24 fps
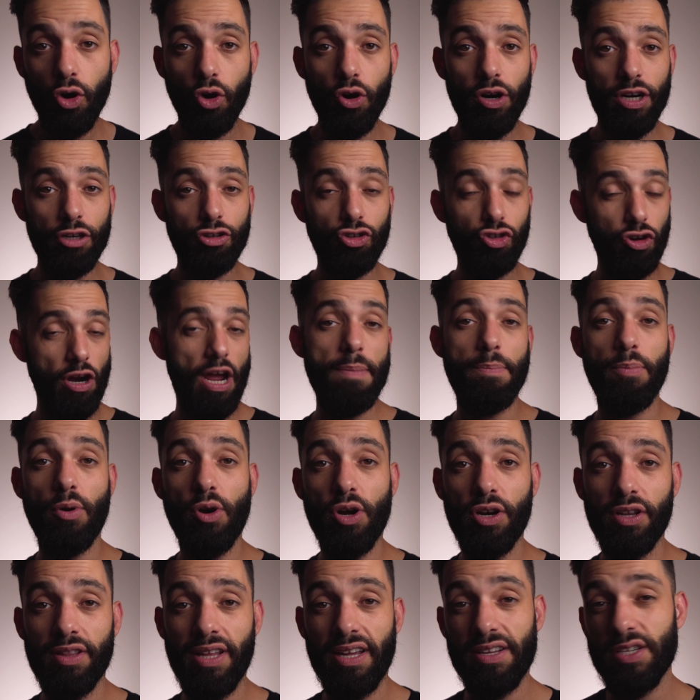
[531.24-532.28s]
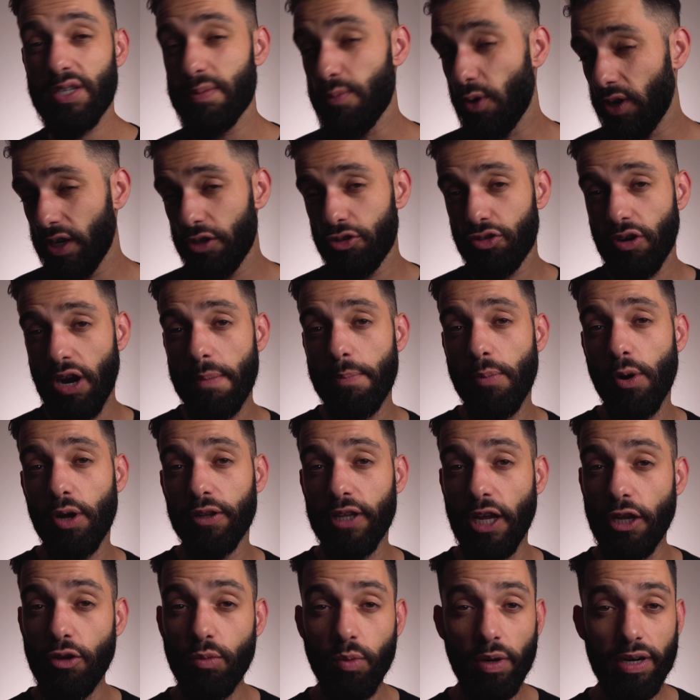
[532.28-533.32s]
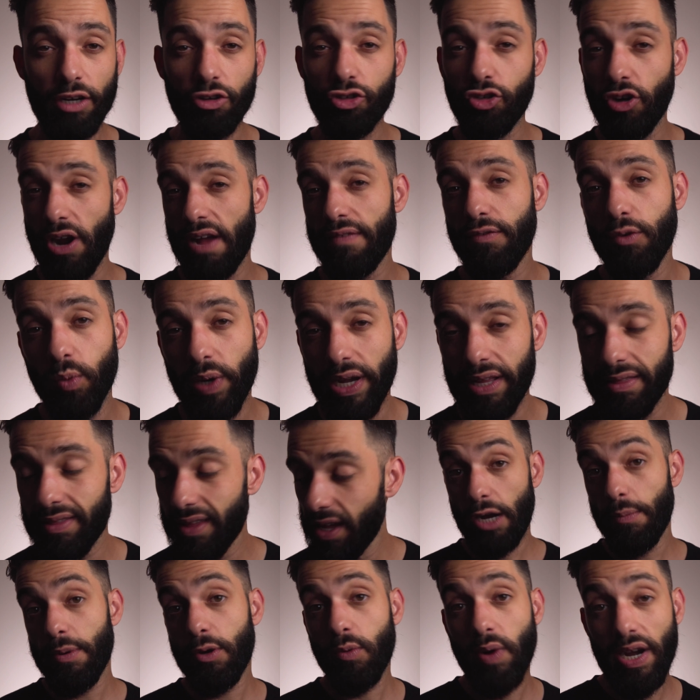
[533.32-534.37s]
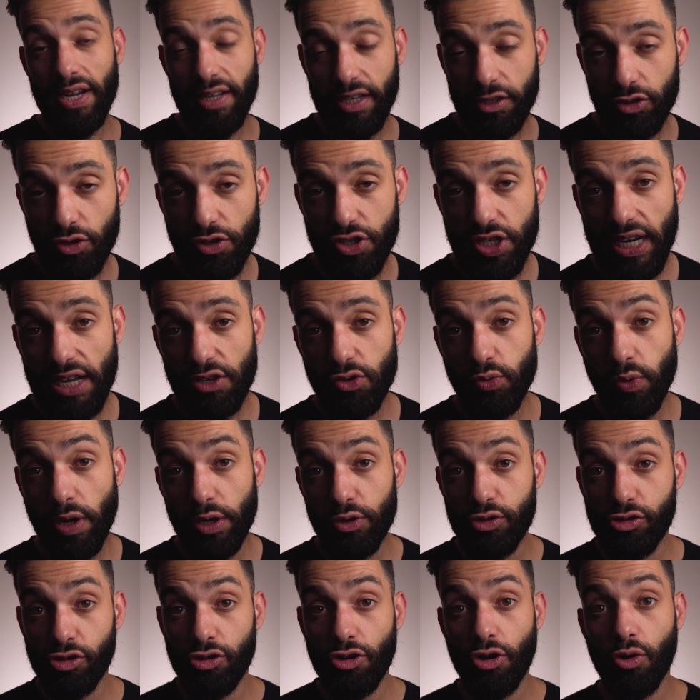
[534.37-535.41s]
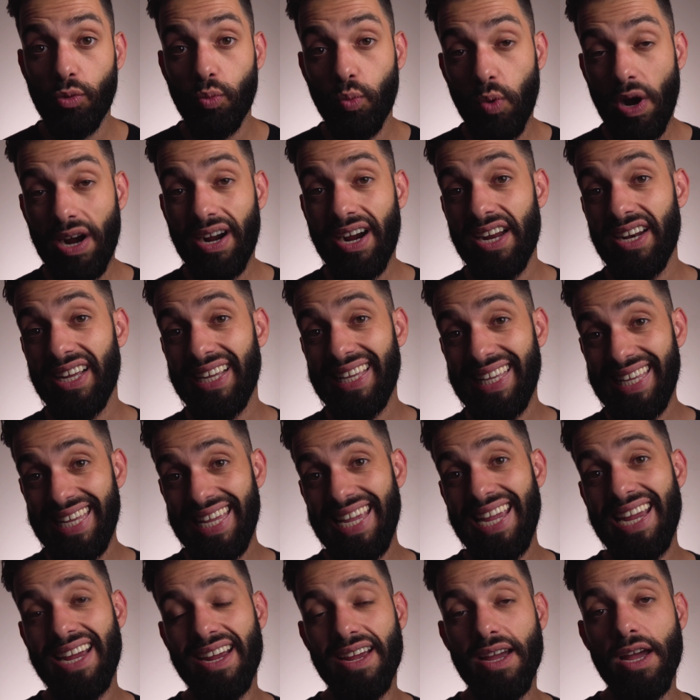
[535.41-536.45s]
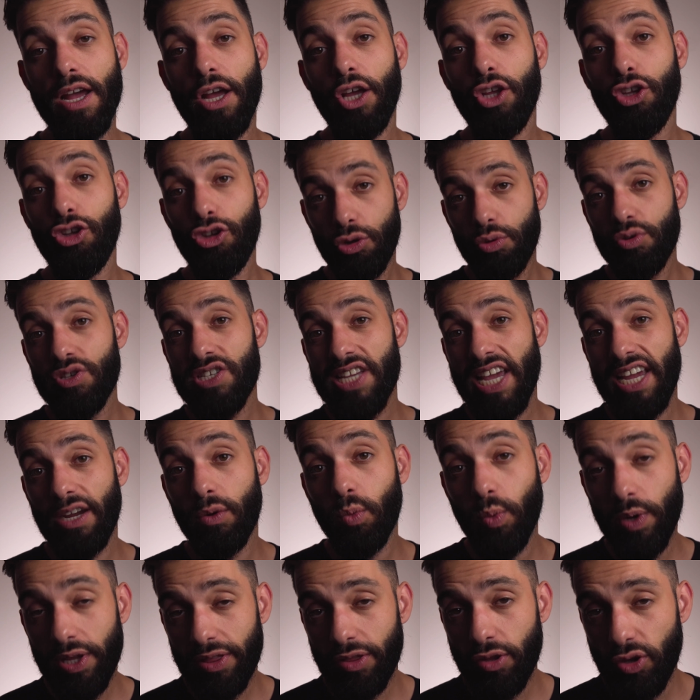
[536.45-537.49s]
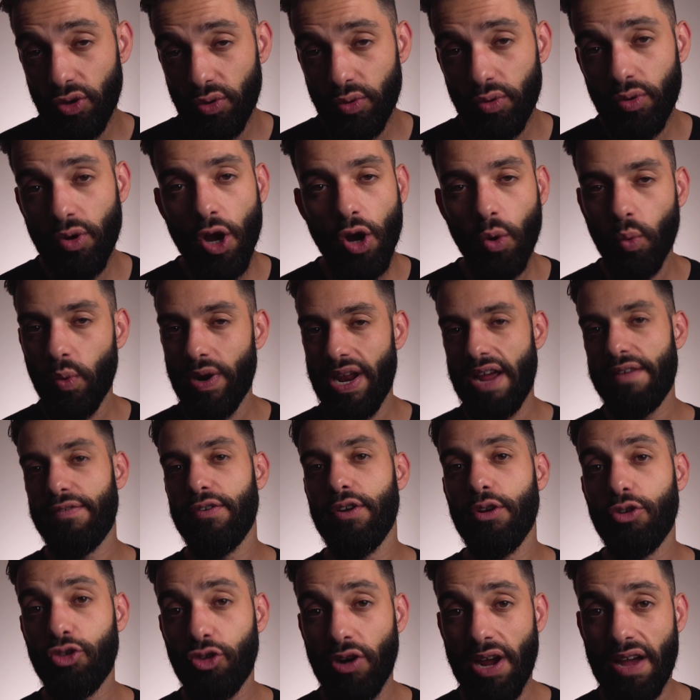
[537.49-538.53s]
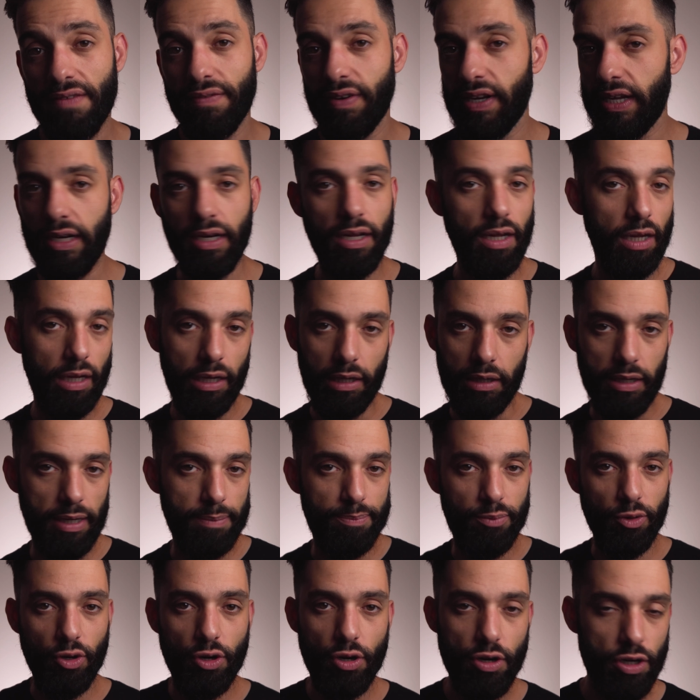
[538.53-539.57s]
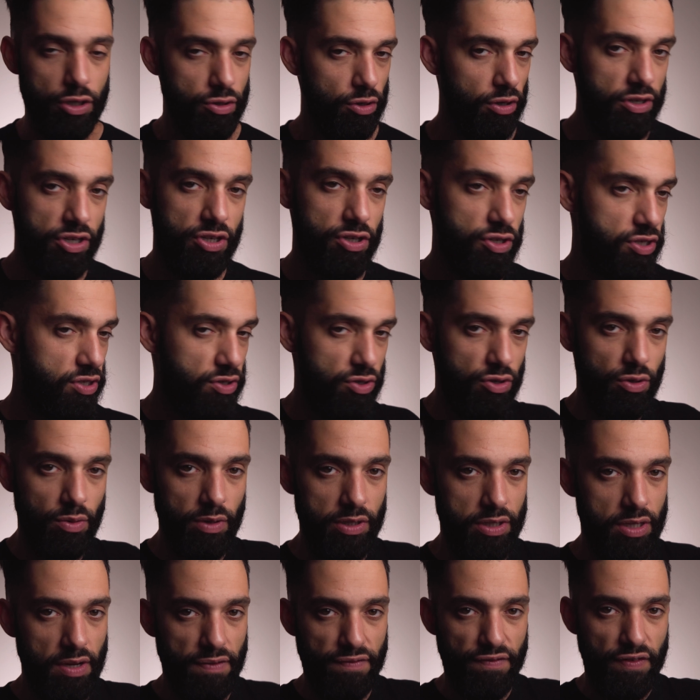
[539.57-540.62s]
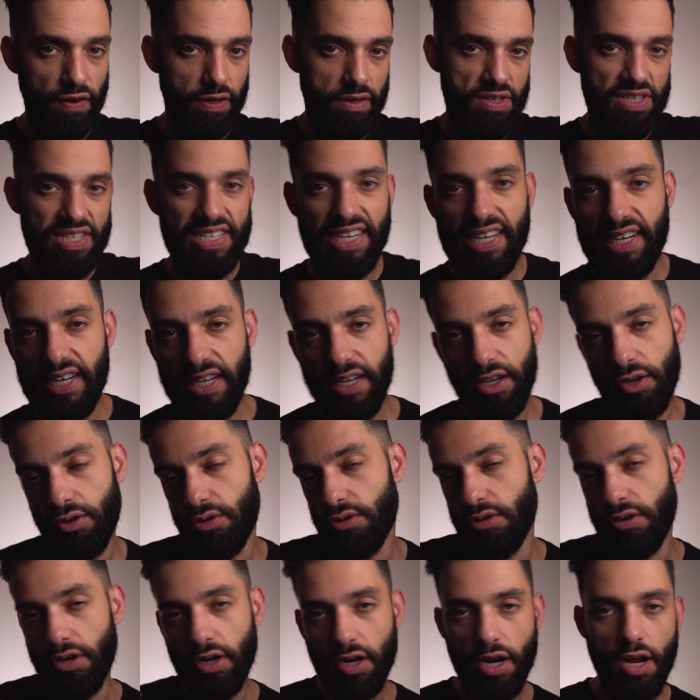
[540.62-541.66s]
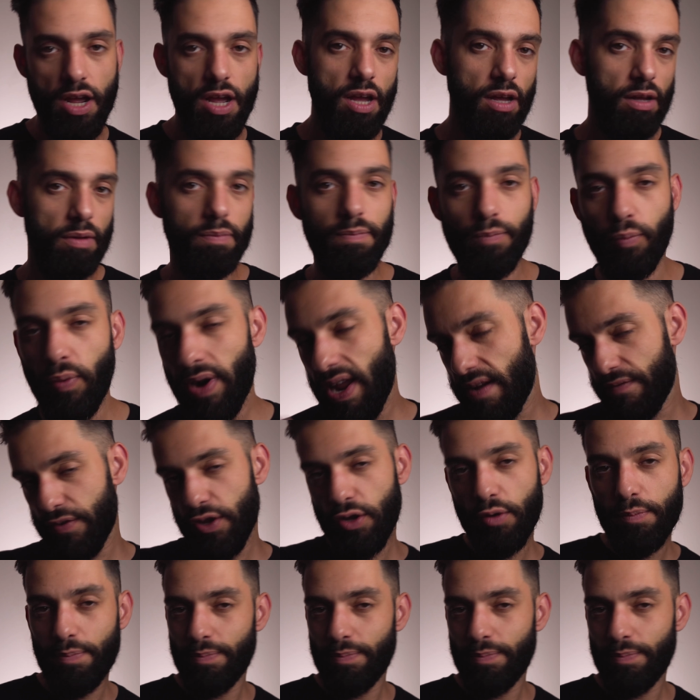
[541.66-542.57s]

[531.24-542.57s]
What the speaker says: or a tripod, that smaller tripod that you want to travel with. That'll be quite interesting as well to know what kind of gear you take with you whenever you're traveling abroad or just to a different city, or whenever you're